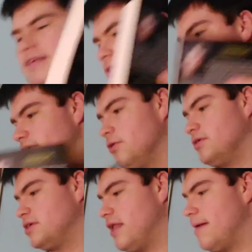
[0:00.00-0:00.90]
so that's
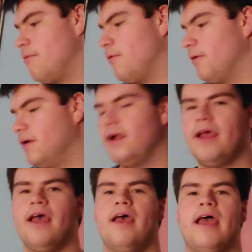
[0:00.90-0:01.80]
Dolores Claiborne.
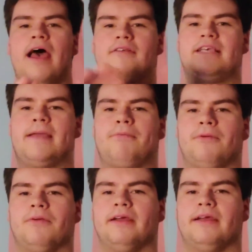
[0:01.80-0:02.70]

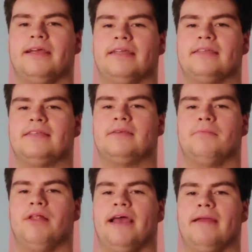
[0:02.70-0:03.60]
Housekeeper gets
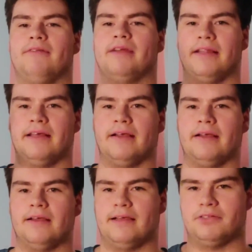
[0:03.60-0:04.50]
blamed and
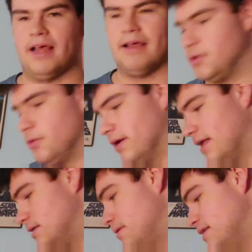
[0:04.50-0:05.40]
then gives her life story.
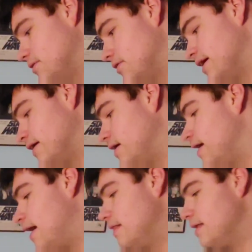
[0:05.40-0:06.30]
That's basically it.
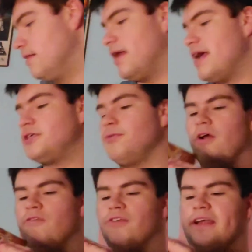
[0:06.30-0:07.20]
And then the last
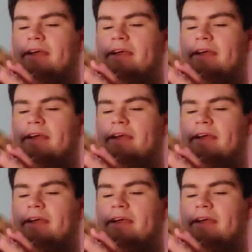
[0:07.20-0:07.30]
one over